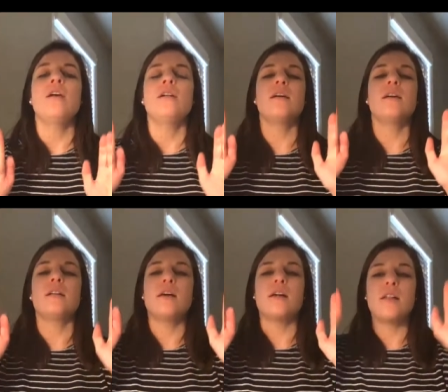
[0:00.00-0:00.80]
Click,
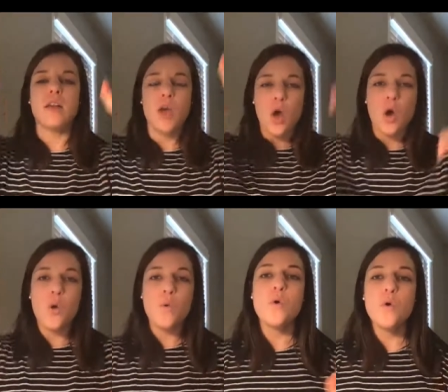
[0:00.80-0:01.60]
click, click.
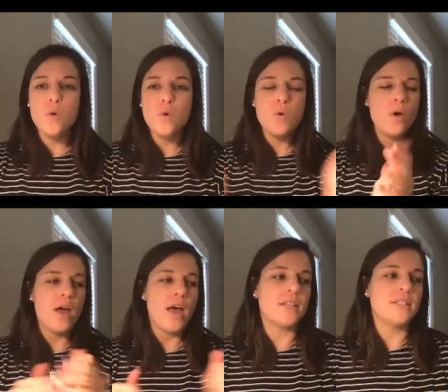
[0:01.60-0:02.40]
Oh, woo.
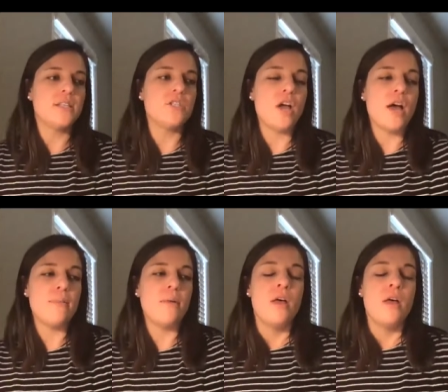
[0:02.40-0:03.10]
Excellent job.